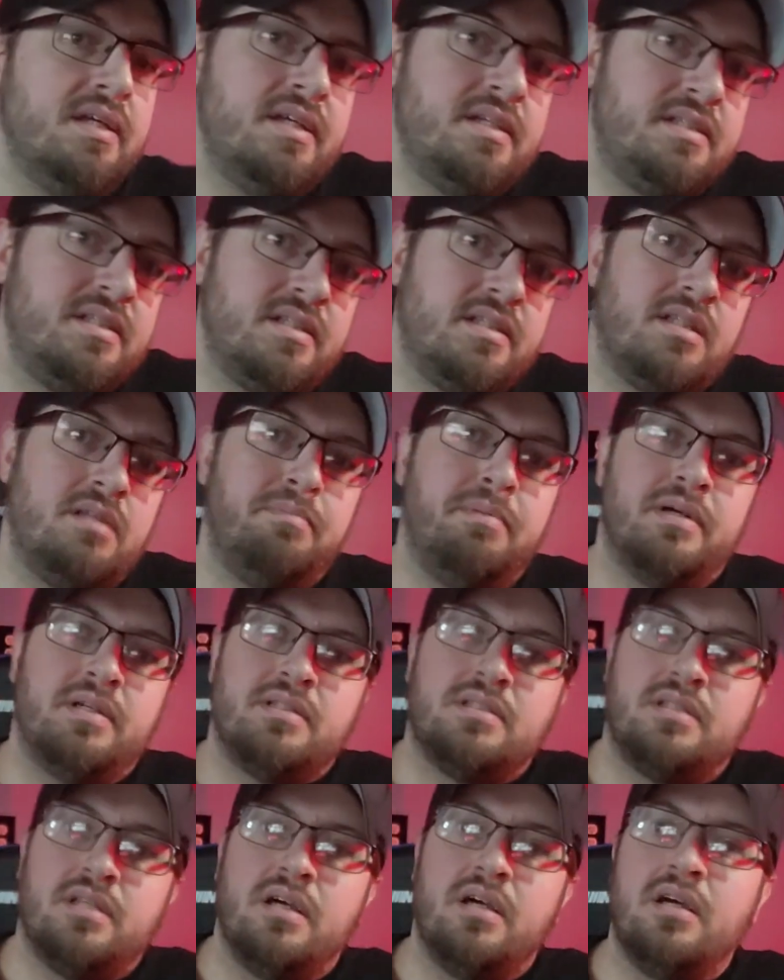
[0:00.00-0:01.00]
Is it the
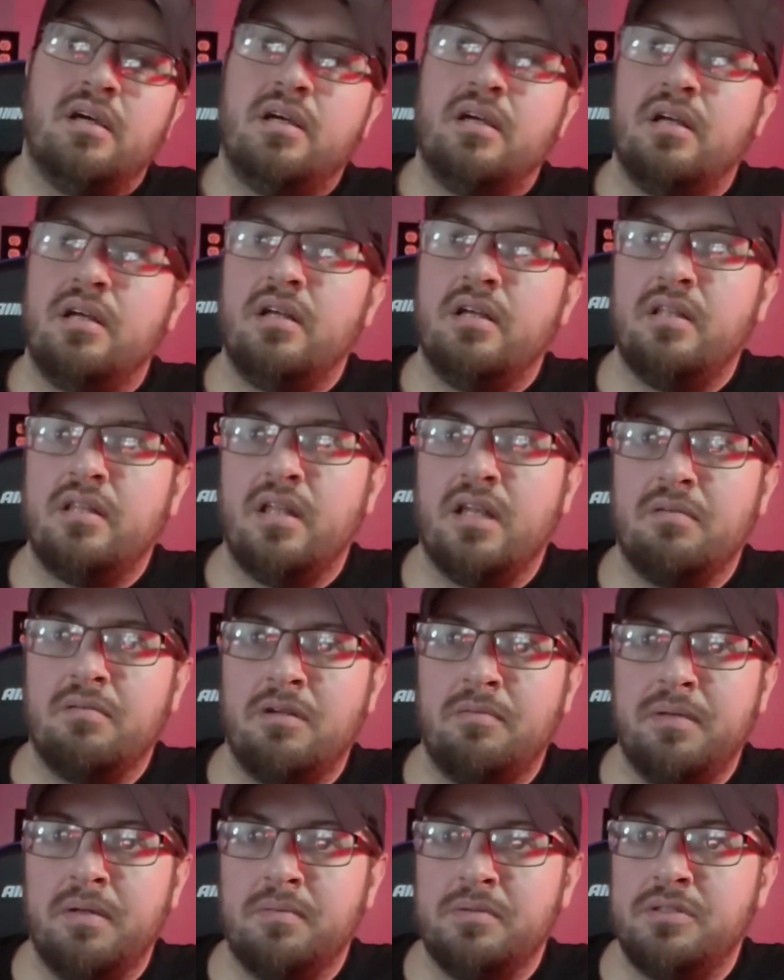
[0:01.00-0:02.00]
best that I'm
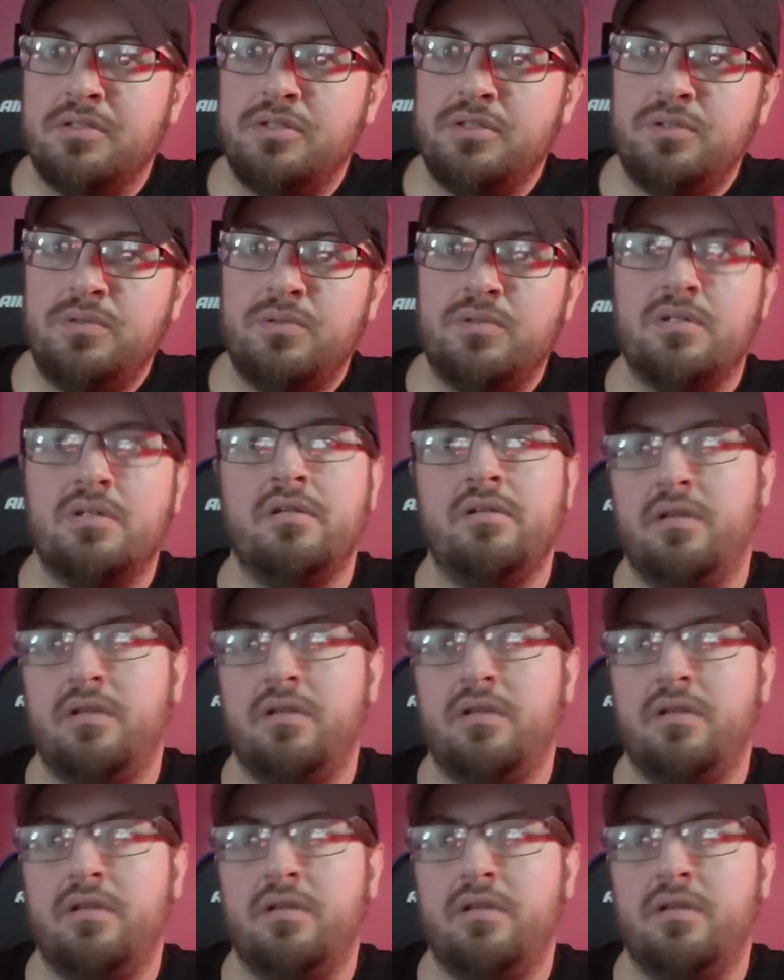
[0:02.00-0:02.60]
going to be able to do?